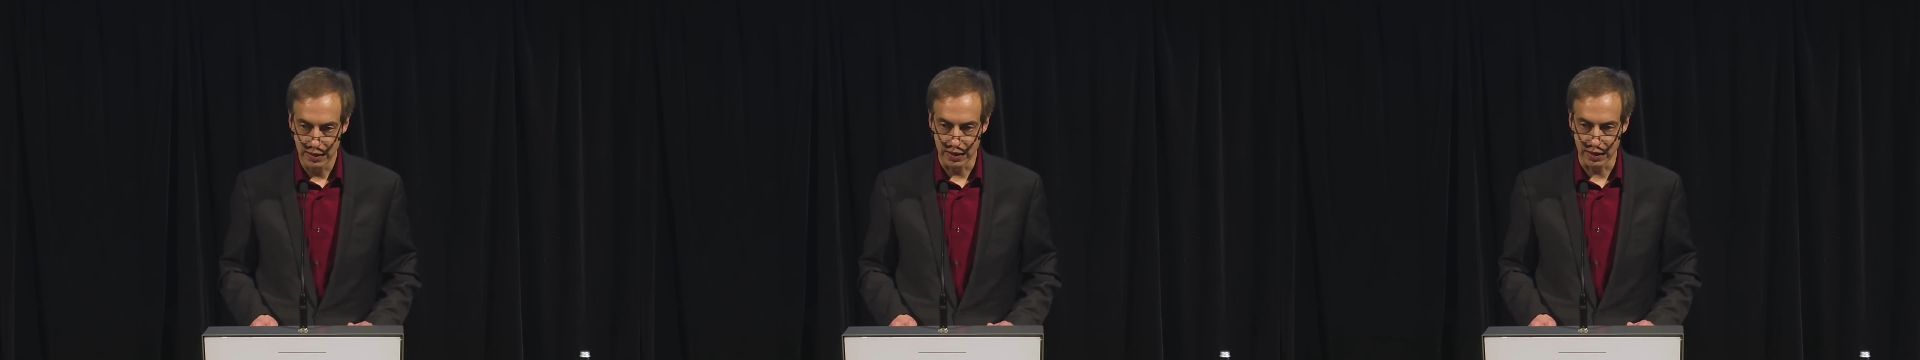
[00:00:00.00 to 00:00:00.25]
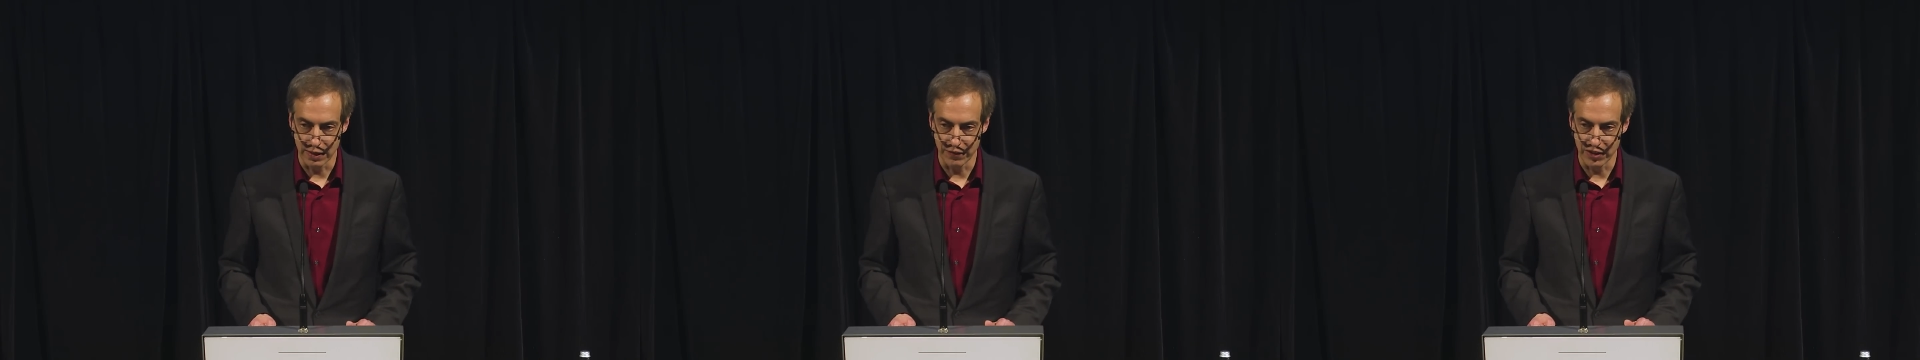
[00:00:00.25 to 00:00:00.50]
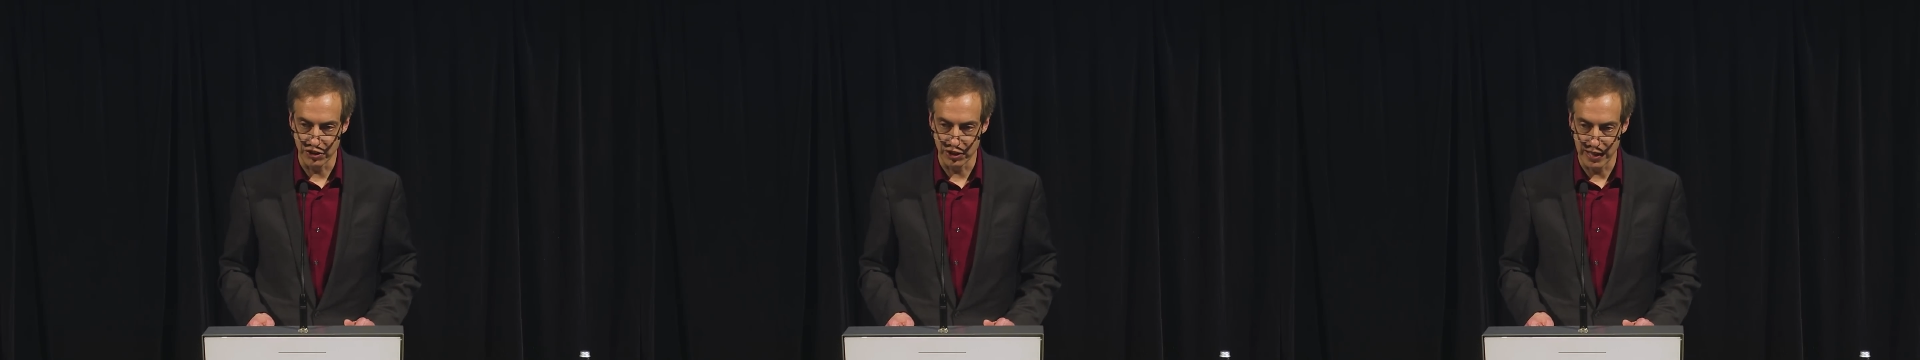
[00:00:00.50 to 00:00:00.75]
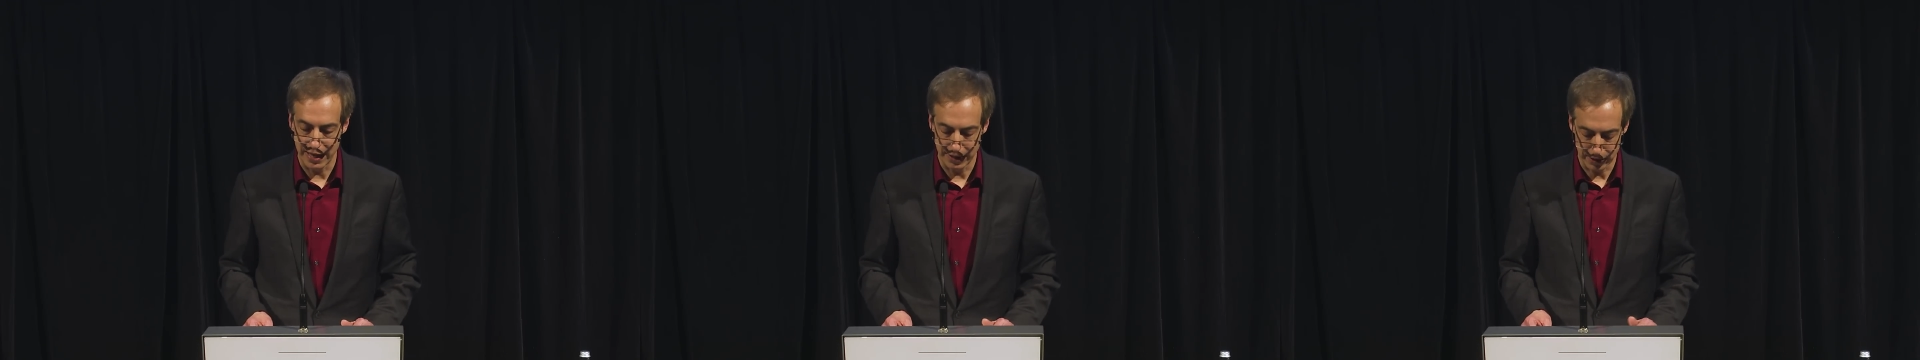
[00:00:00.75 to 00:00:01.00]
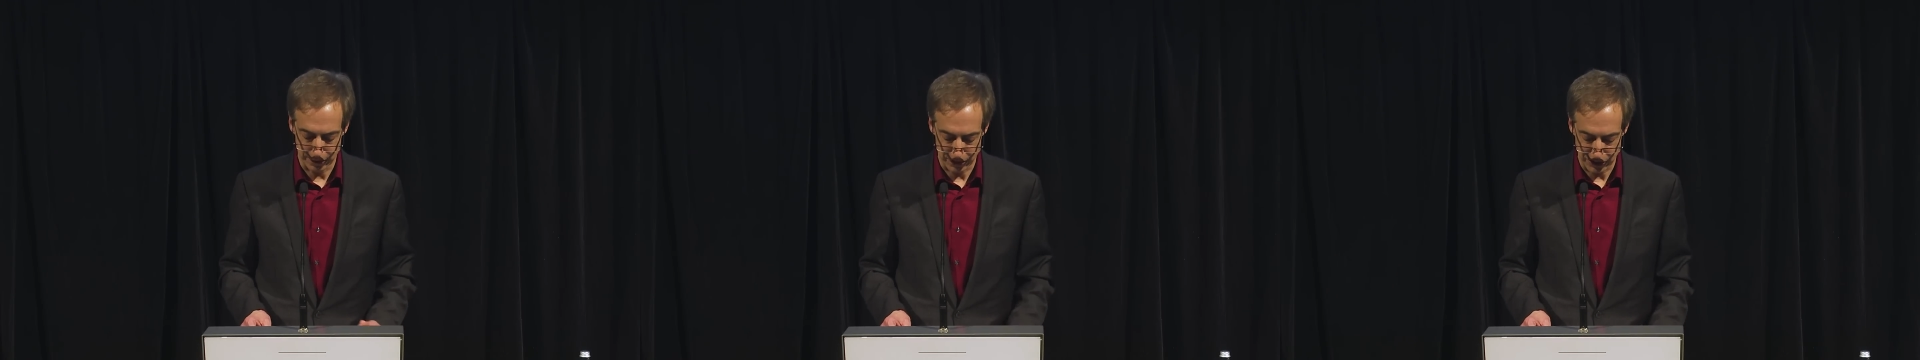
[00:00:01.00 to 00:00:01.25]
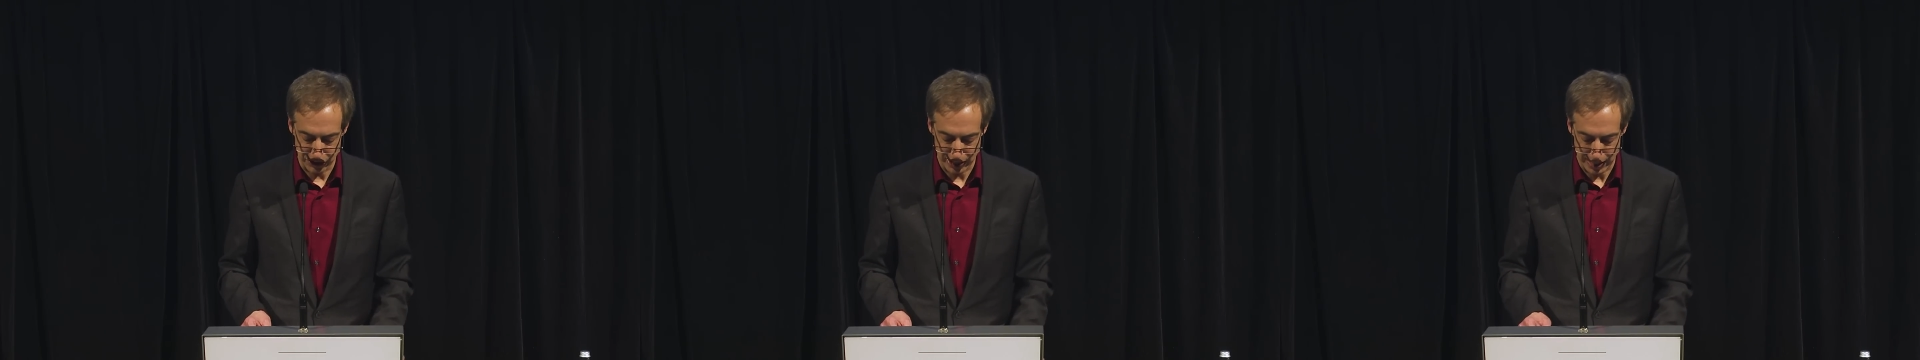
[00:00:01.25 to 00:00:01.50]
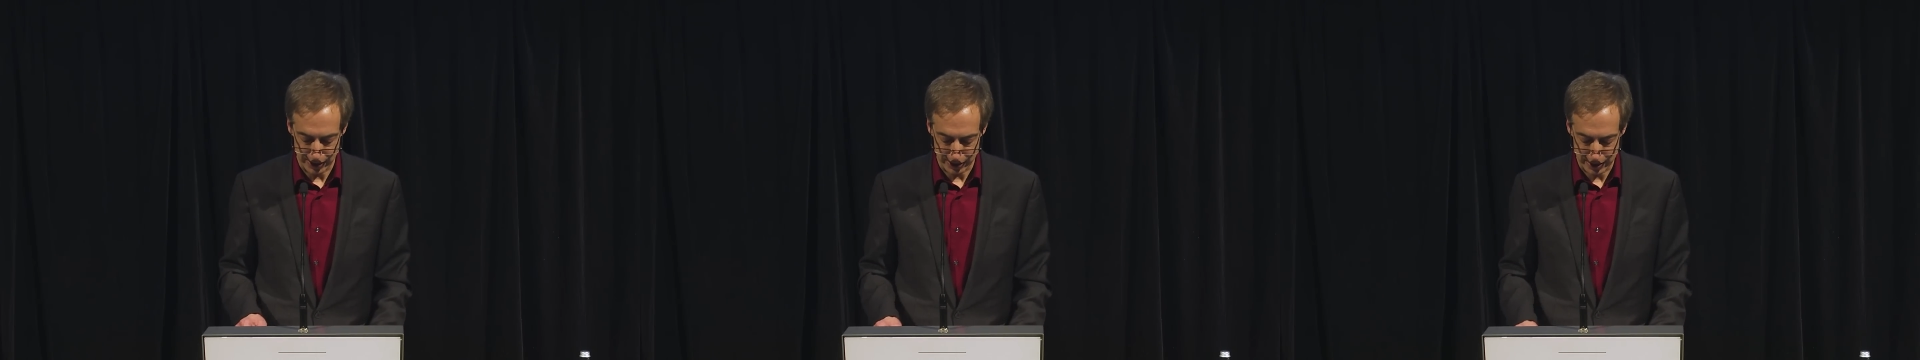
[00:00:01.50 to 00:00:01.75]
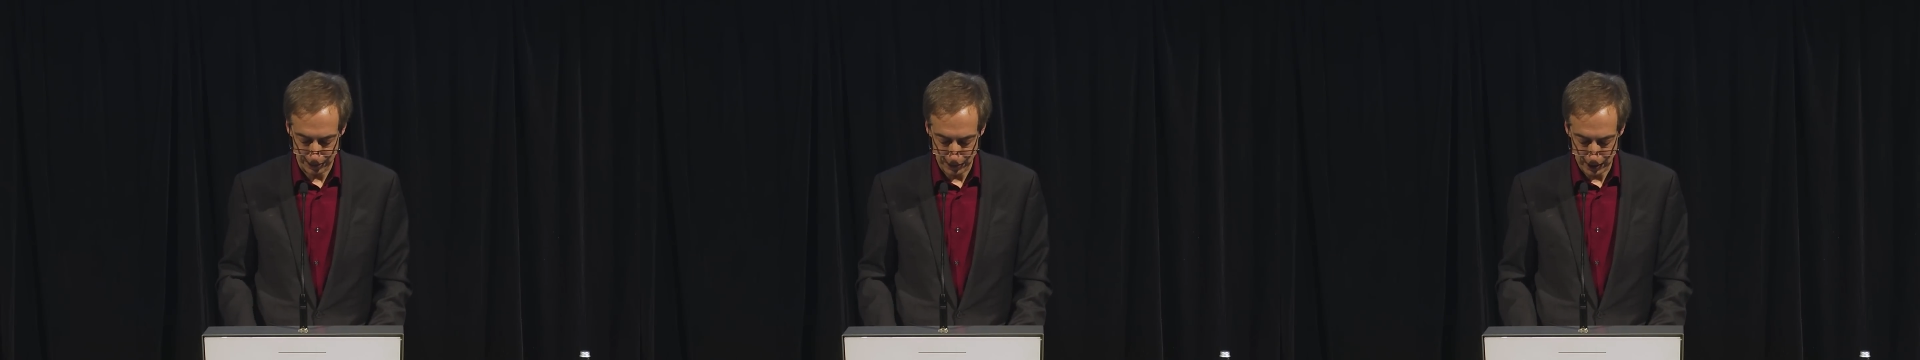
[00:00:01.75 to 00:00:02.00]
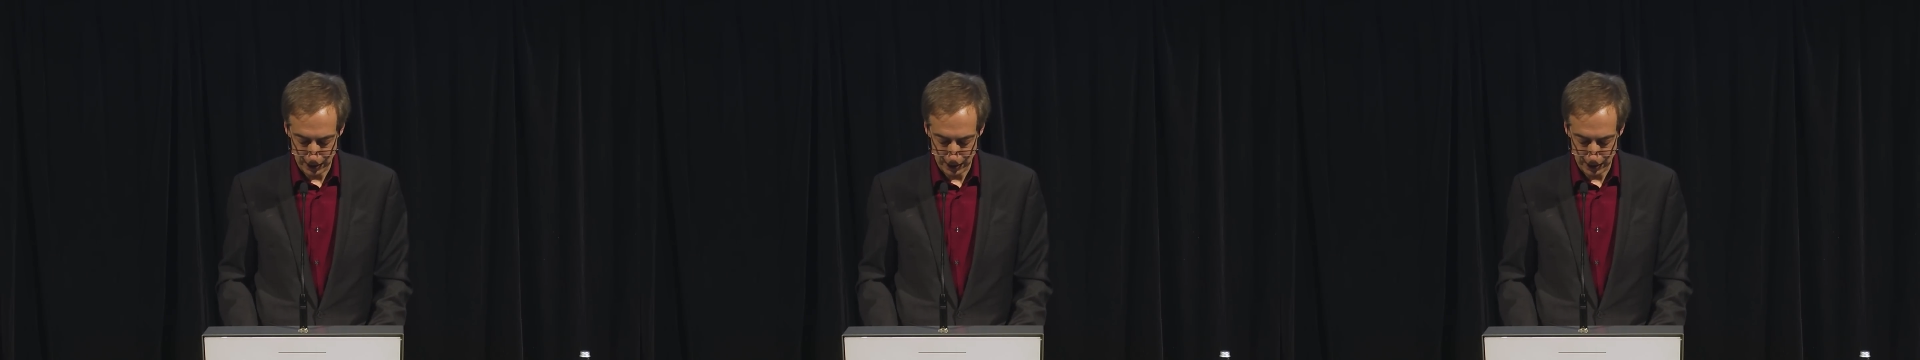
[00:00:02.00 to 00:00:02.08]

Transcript: the conventionality